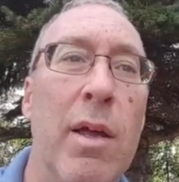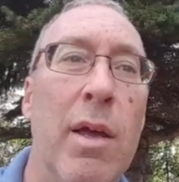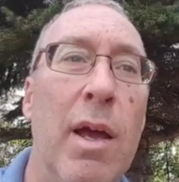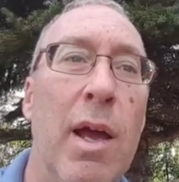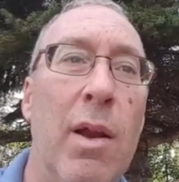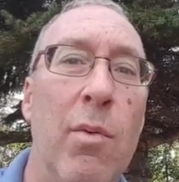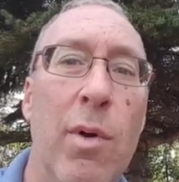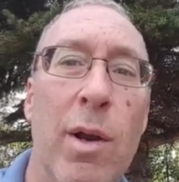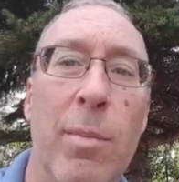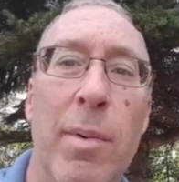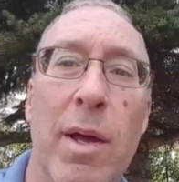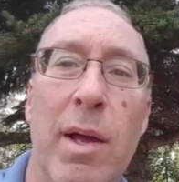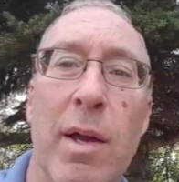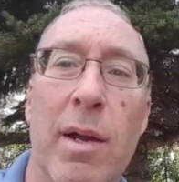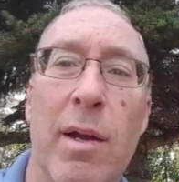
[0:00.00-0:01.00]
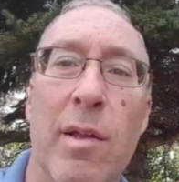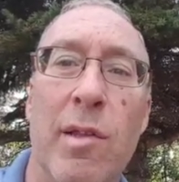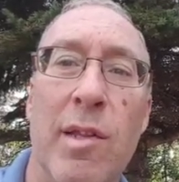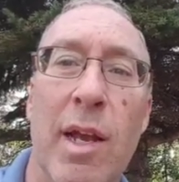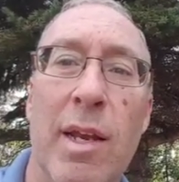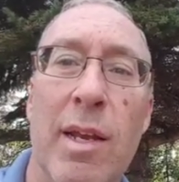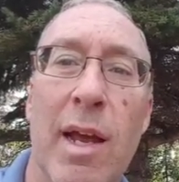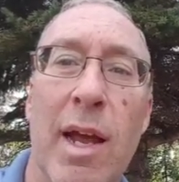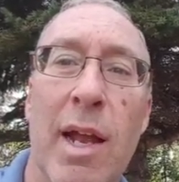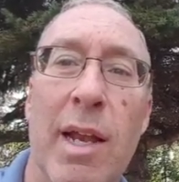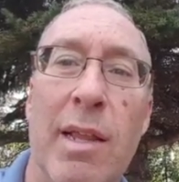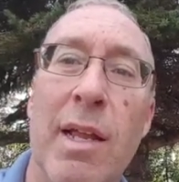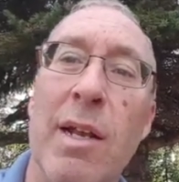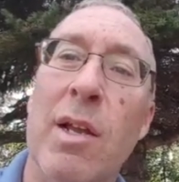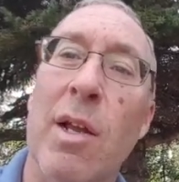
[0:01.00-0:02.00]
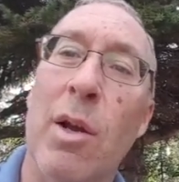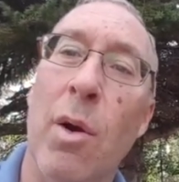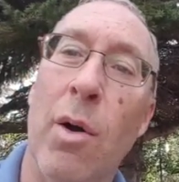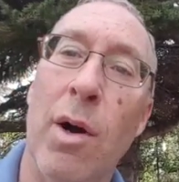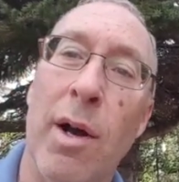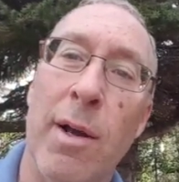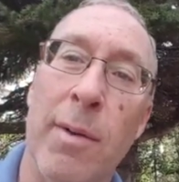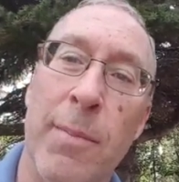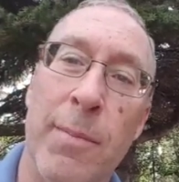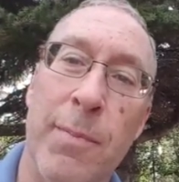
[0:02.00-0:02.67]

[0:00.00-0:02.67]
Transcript: and Winnipeg, St. Anne, and then Kenora.